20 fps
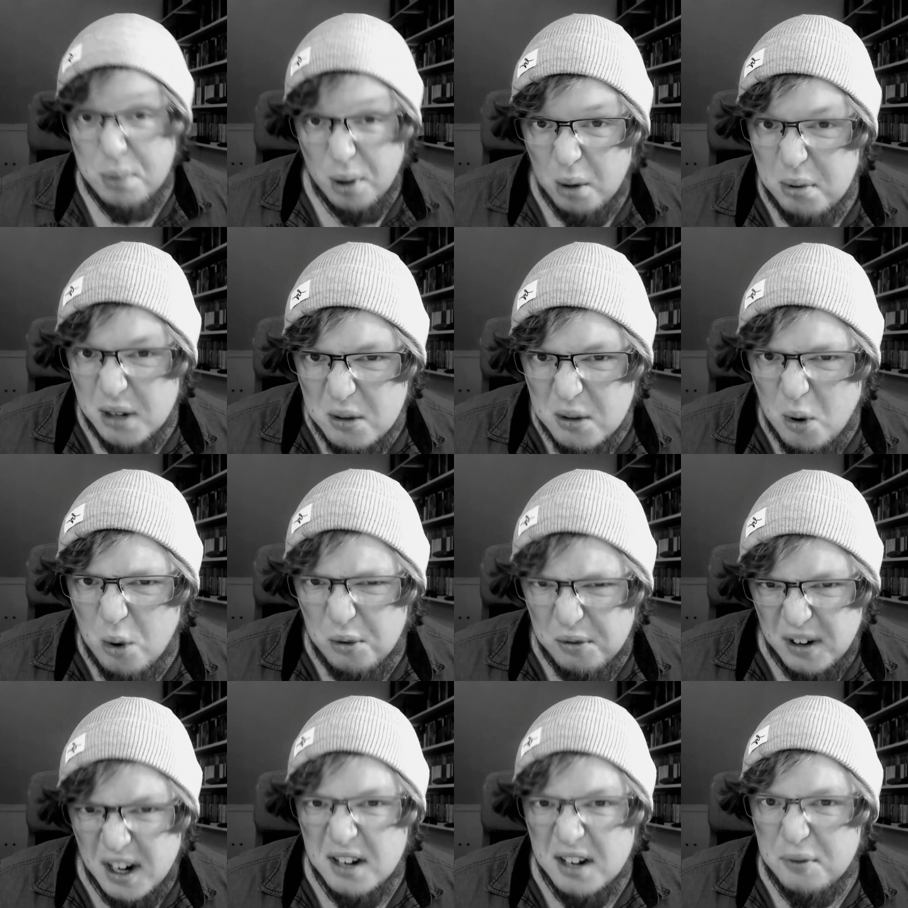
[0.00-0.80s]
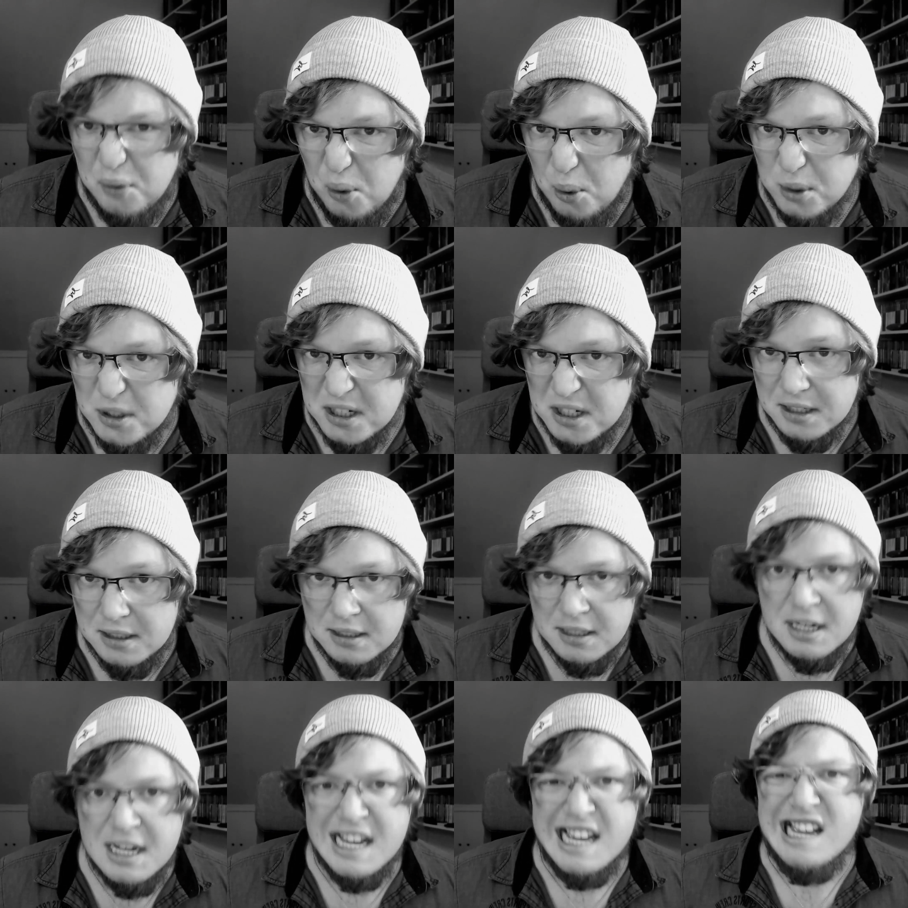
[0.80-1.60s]
You probably won't find 40,
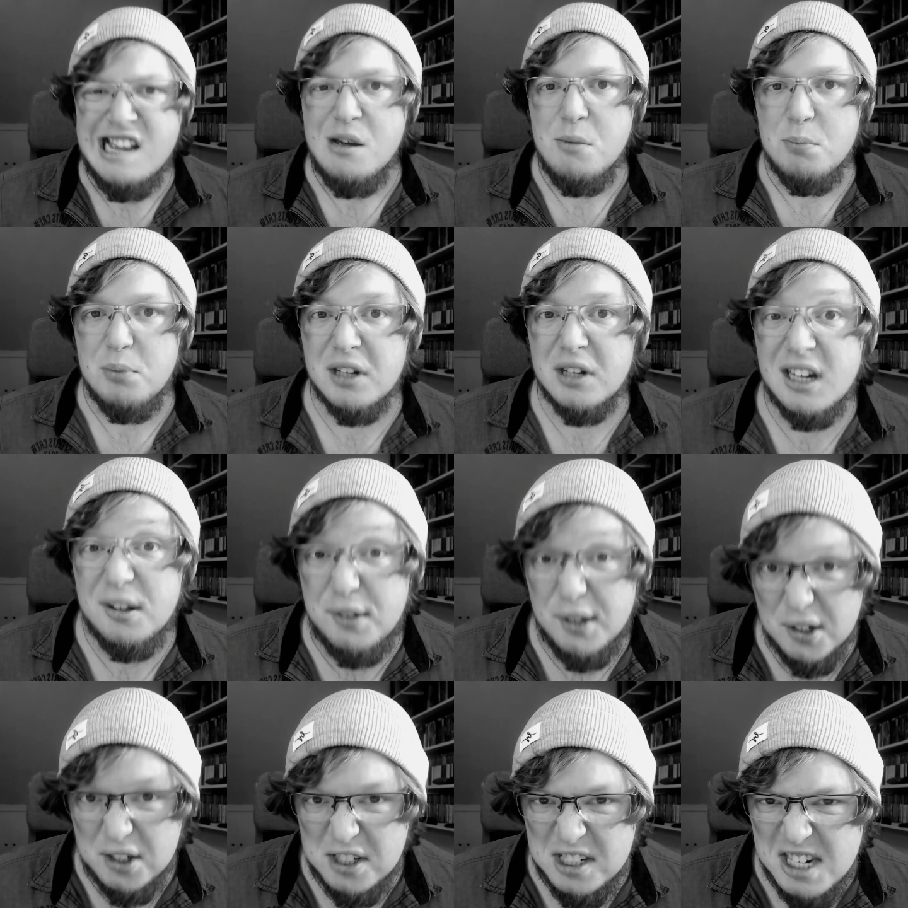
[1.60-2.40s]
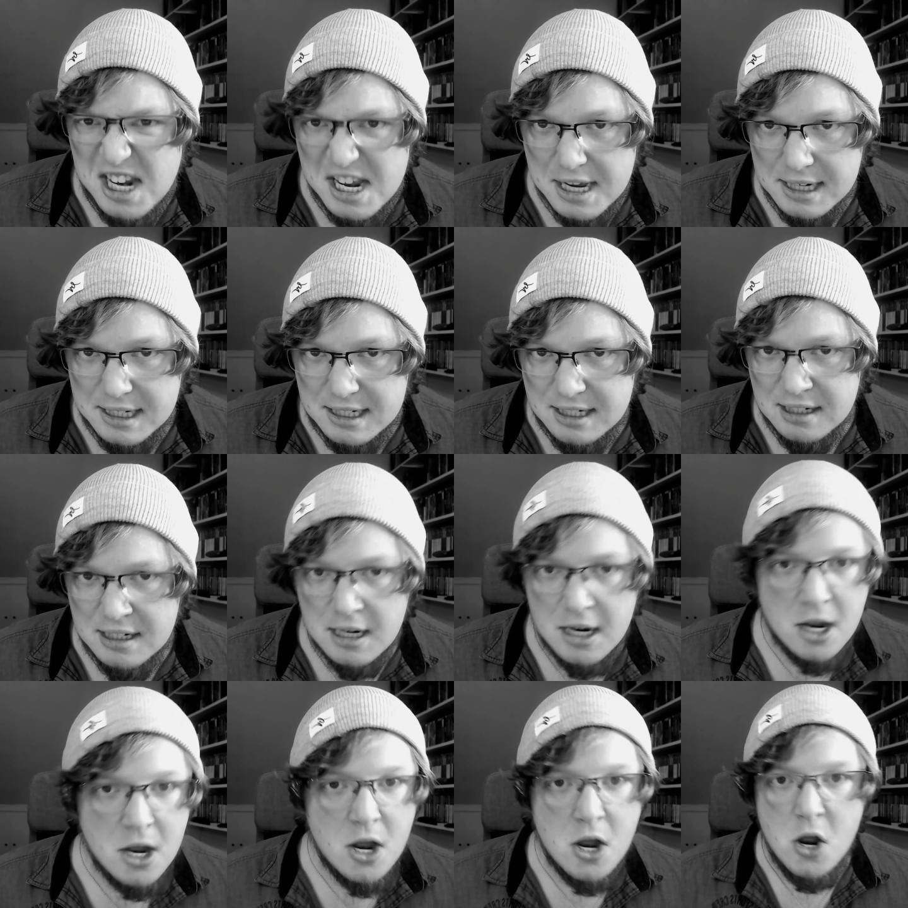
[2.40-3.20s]
but if you see it,
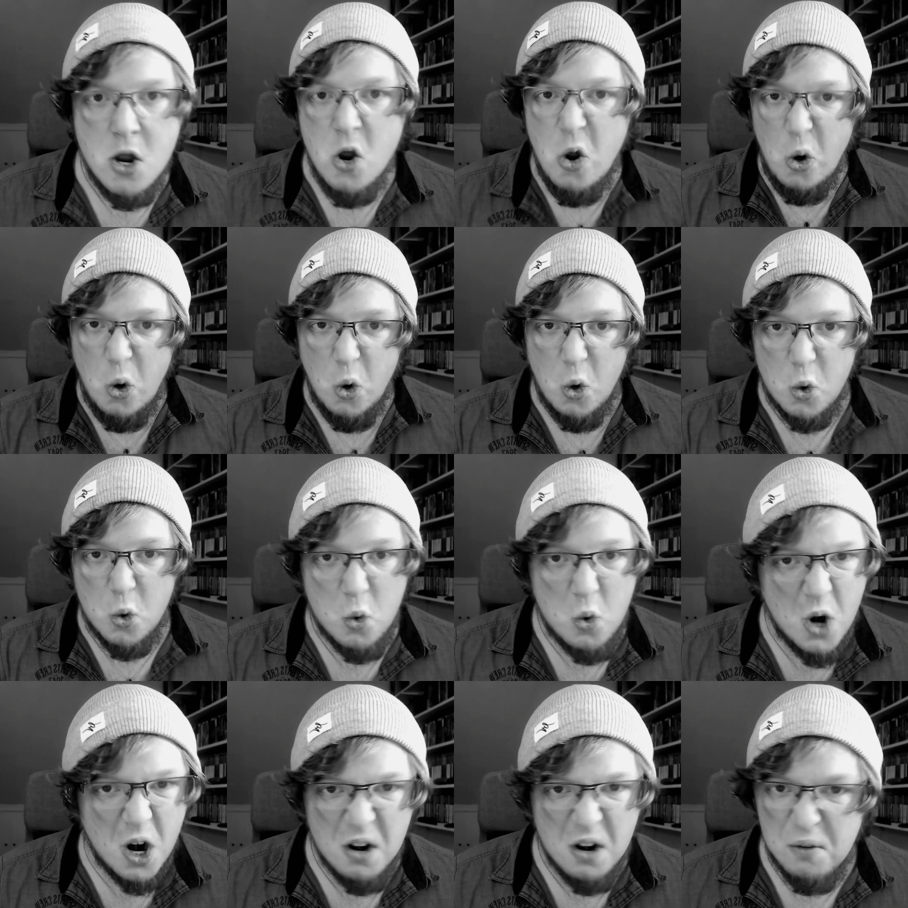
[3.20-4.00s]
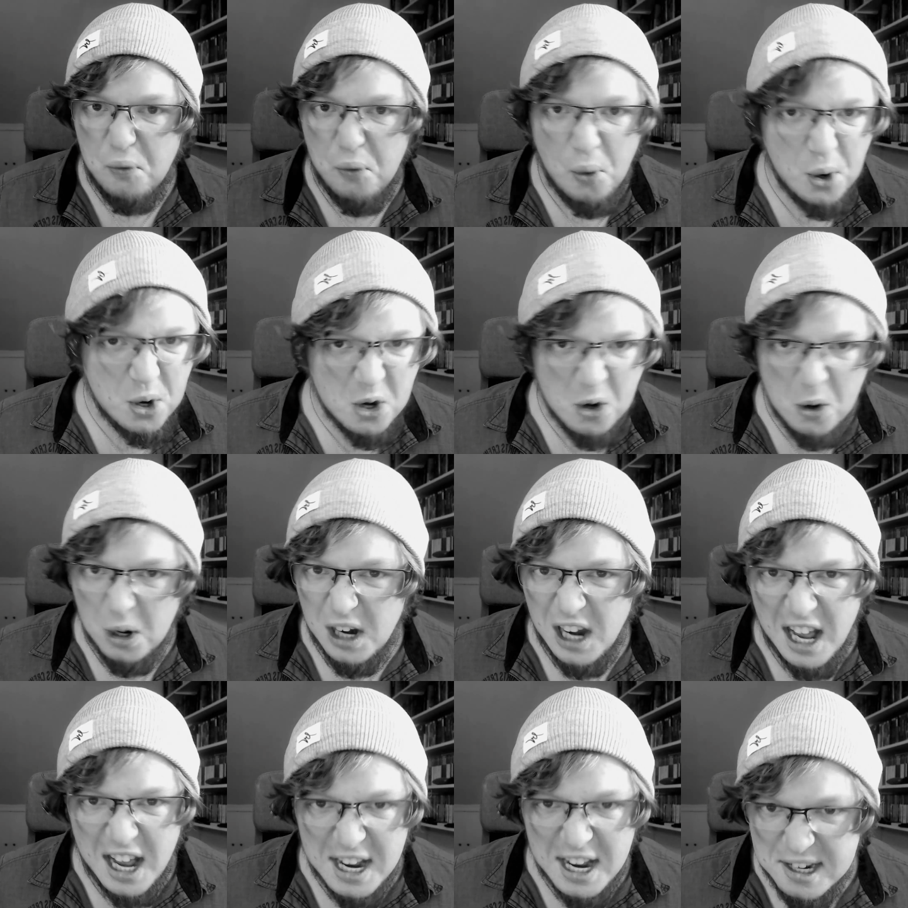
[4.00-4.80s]
run for your
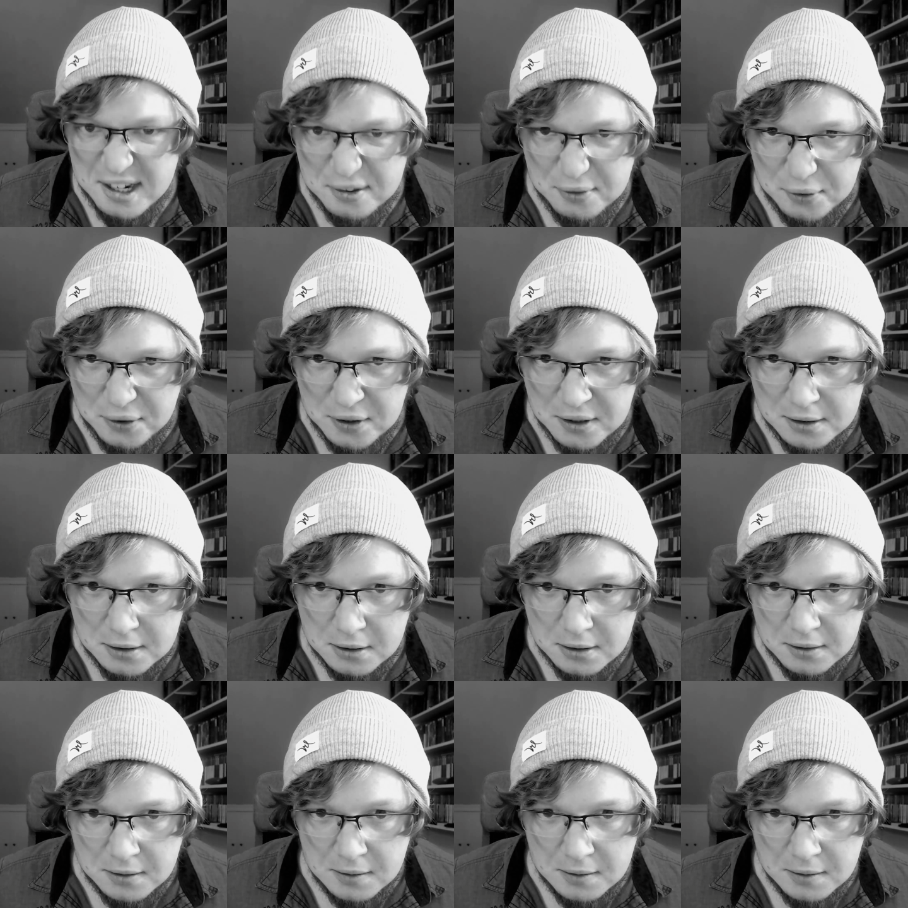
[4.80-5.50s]
life.